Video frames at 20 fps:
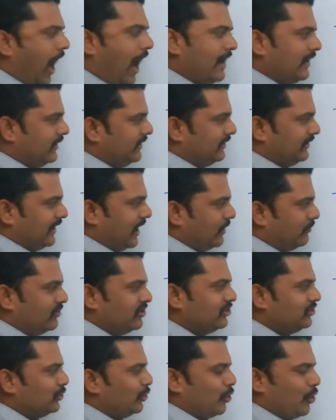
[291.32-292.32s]
And it can
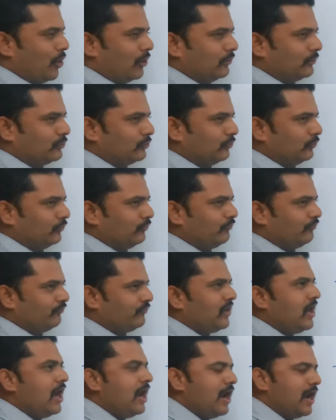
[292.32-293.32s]
be 0 also.
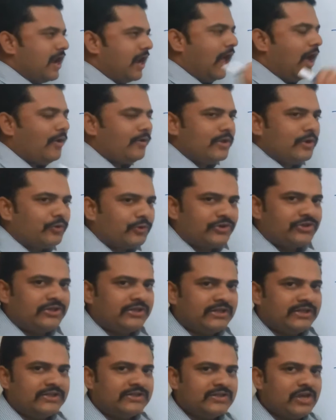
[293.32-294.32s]
Now the
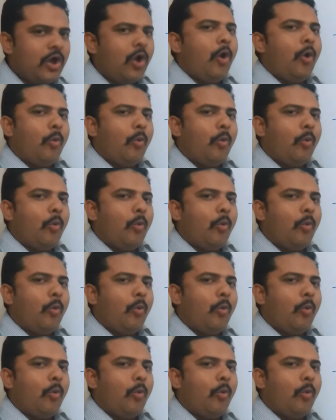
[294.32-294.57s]
question is,